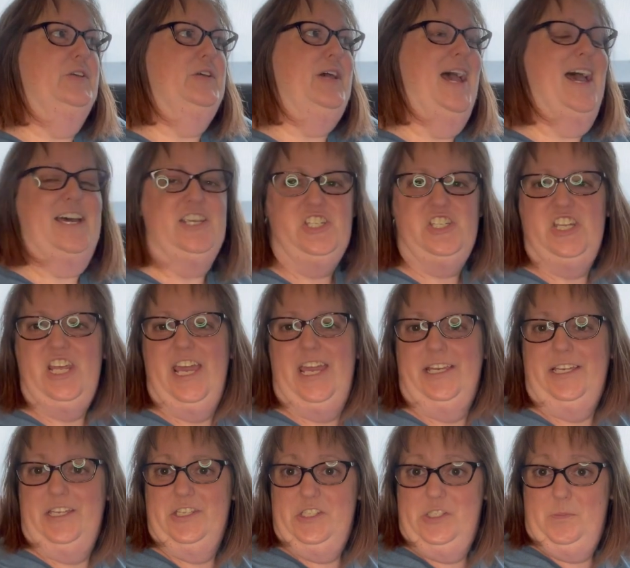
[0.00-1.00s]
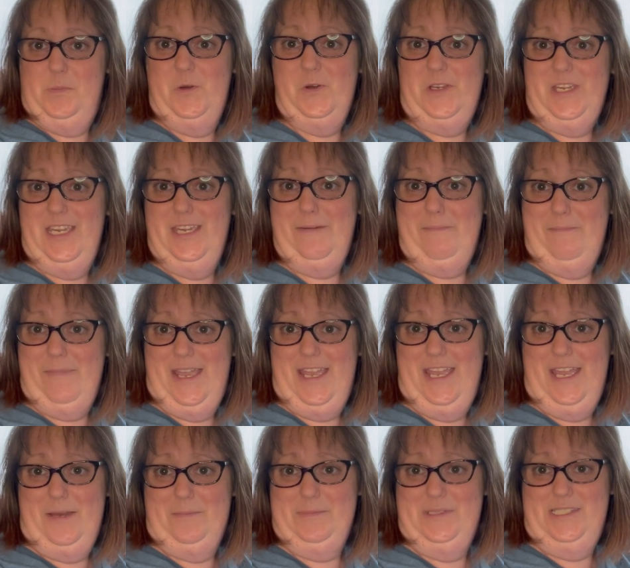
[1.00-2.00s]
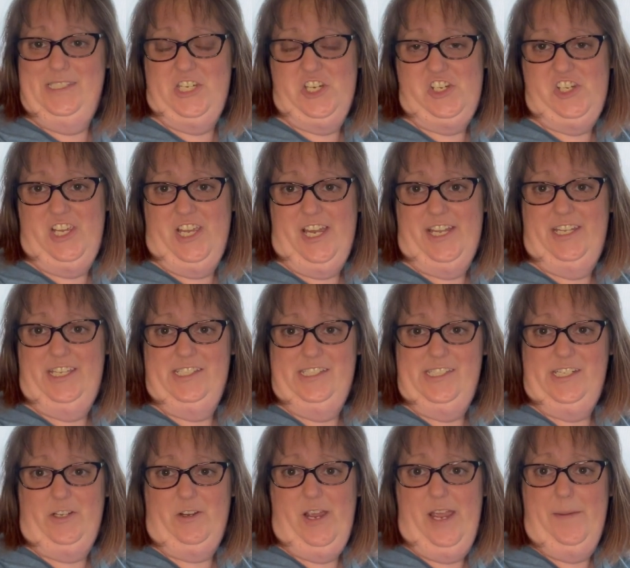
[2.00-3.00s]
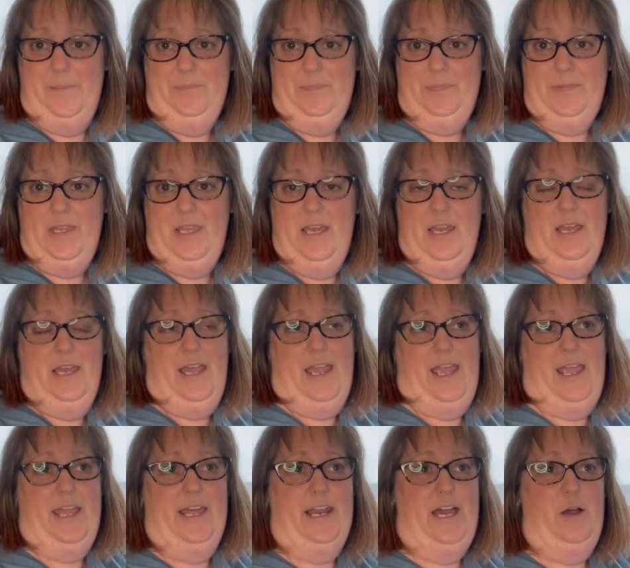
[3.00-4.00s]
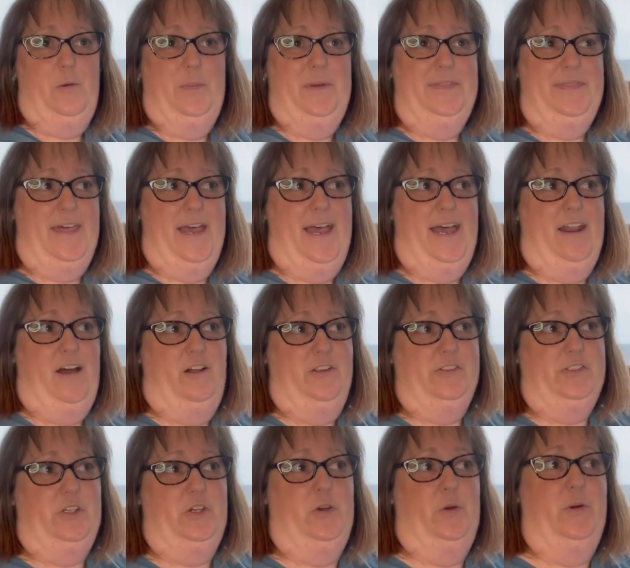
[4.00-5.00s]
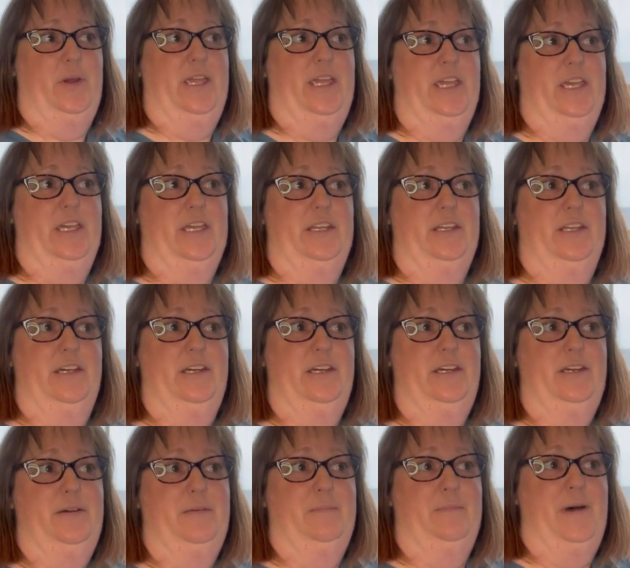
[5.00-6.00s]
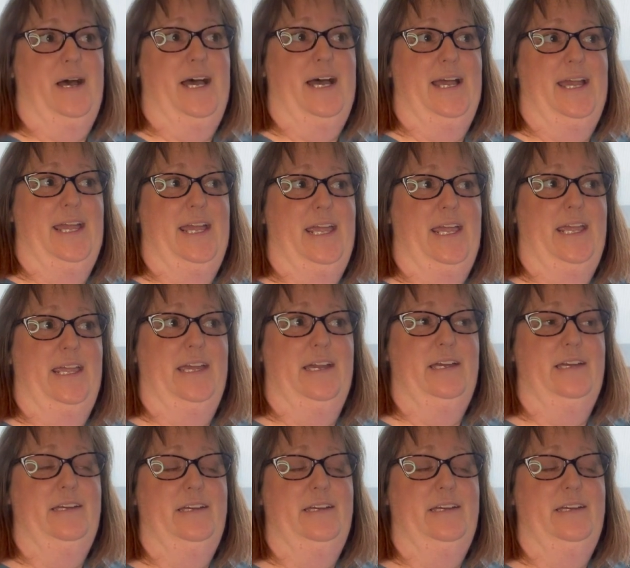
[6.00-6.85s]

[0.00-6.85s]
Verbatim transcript: hashtag spooky mayhem stitching on Instagram. And I'll put that also in my